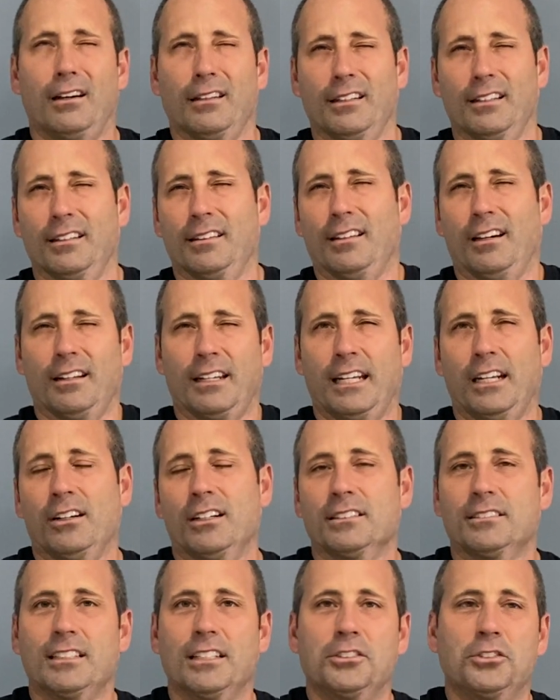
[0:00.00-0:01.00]
on the on here
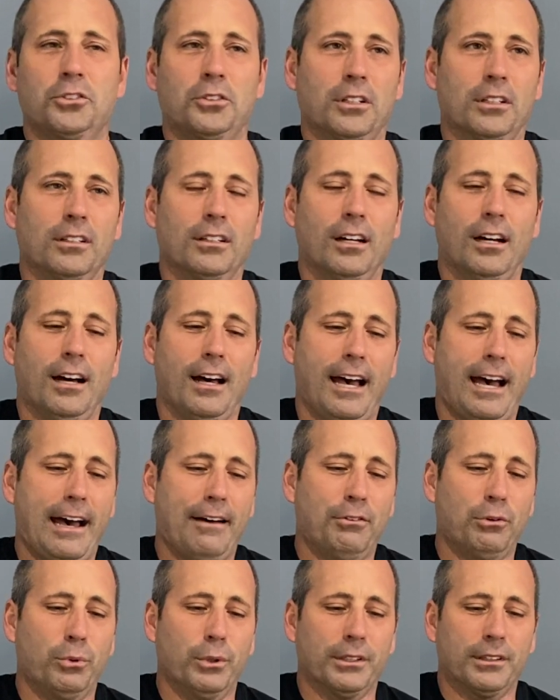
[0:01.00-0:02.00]
it says you could uh,
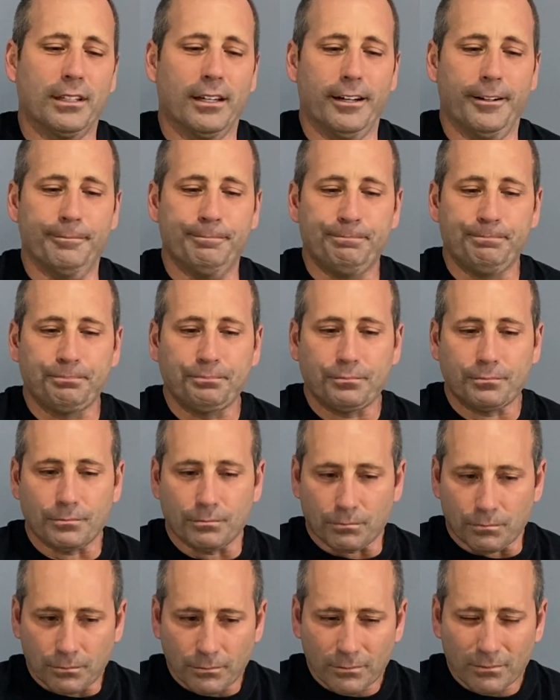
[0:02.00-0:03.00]
have it with uh,
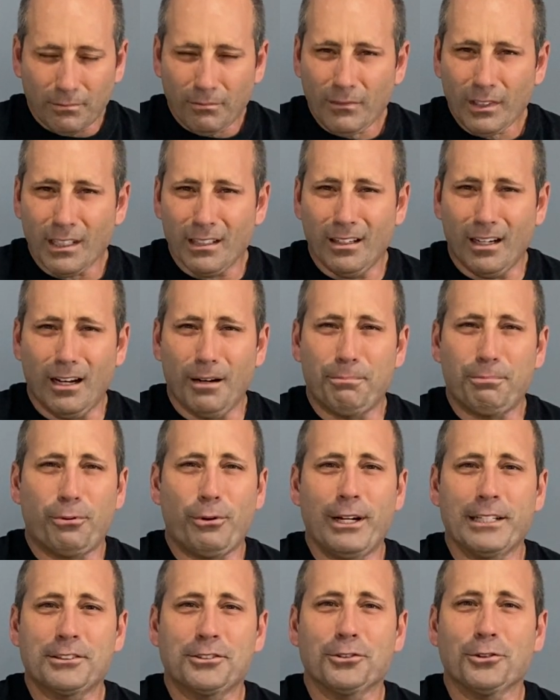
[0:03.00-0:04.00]
uh,
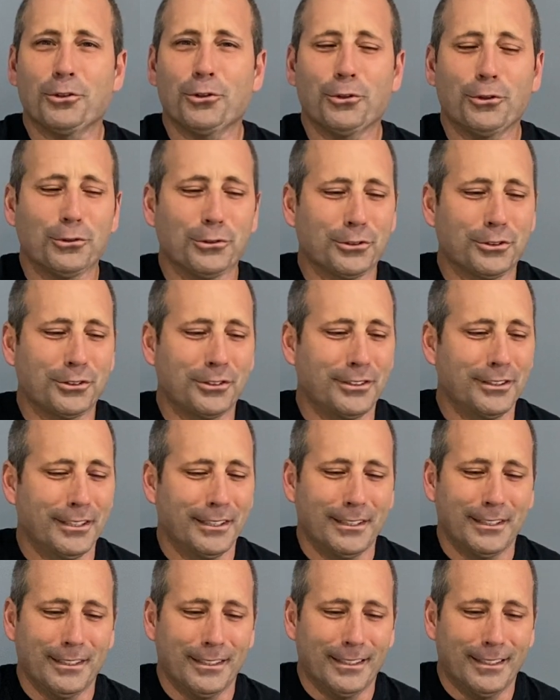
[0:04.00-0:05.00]
pretzels.
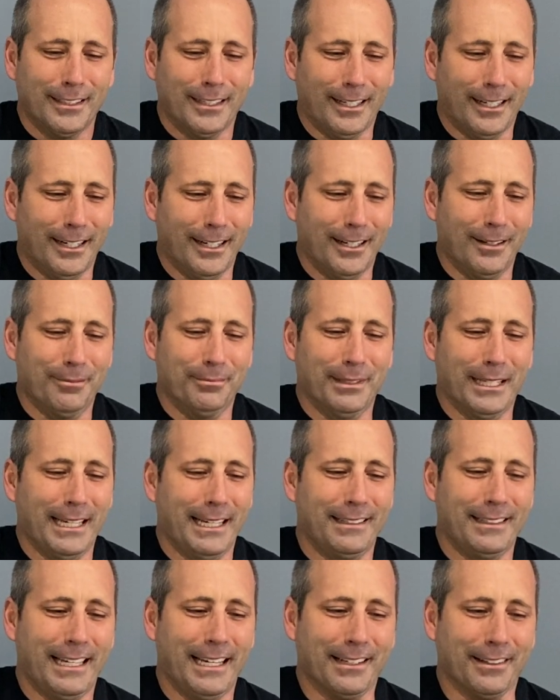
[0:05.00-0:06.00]
Um,
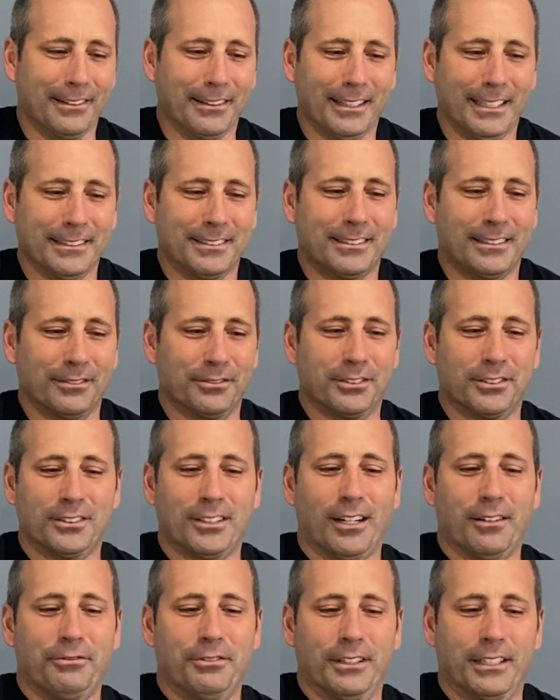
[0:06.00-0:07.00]
had, had a list of
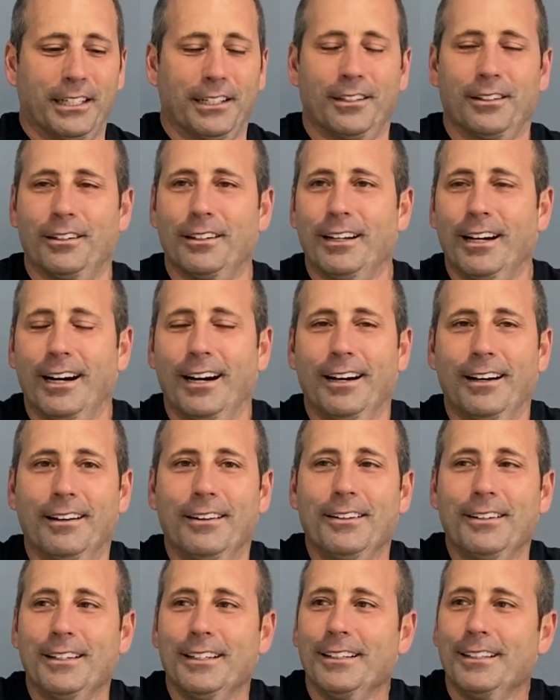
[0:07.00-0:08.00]
stuff in here,
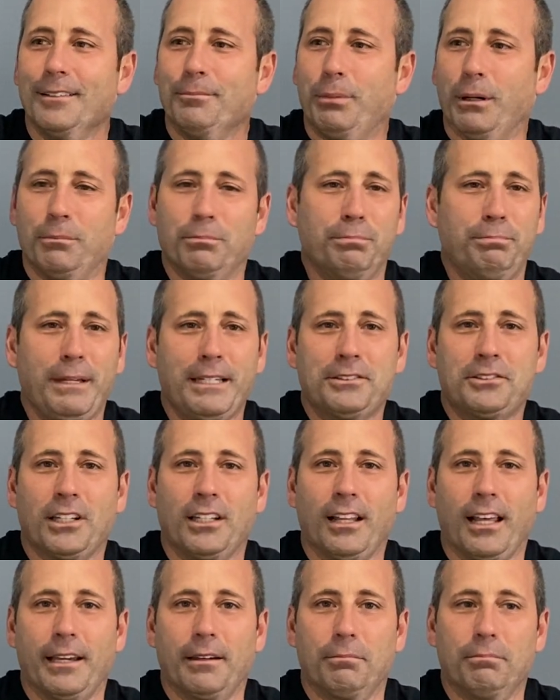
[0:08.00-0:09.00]
uh, but
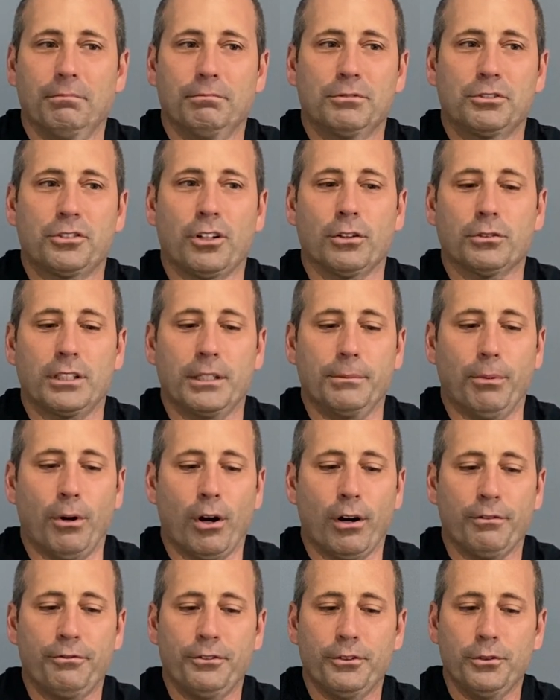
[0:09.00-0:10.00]
basically like salty
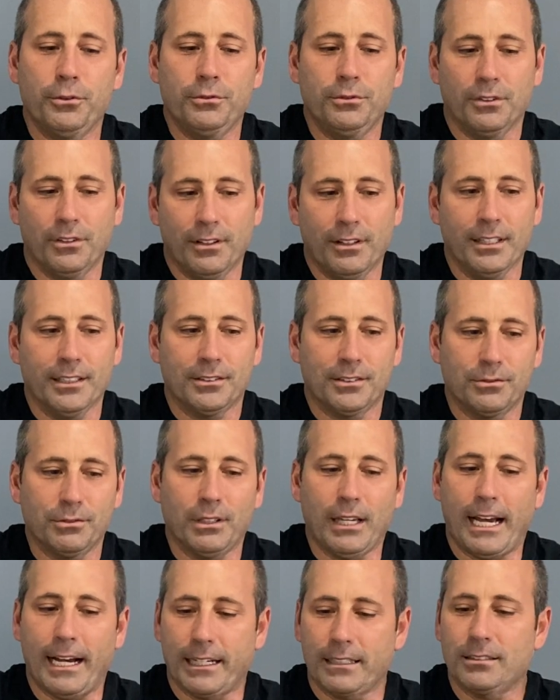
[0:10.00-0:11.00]
bar food. This
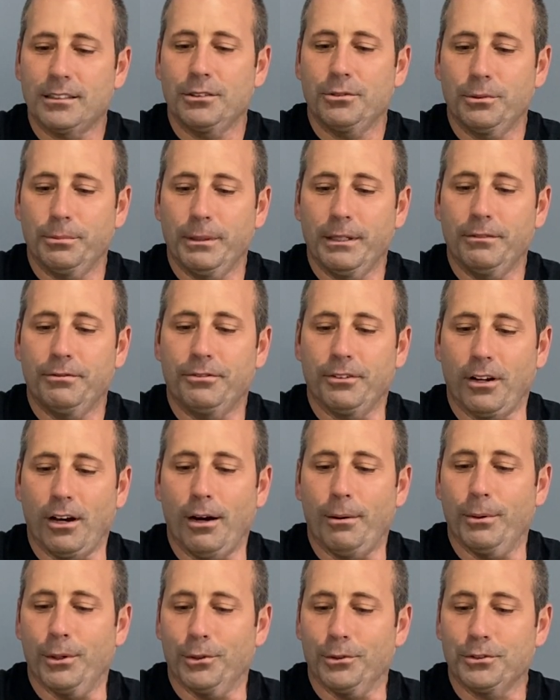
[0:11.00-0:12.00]
actually would be
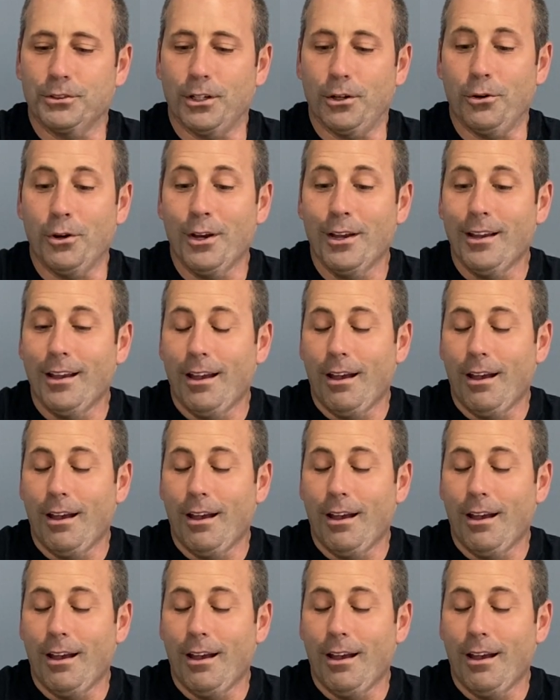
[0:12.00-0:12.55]
phenomenal. So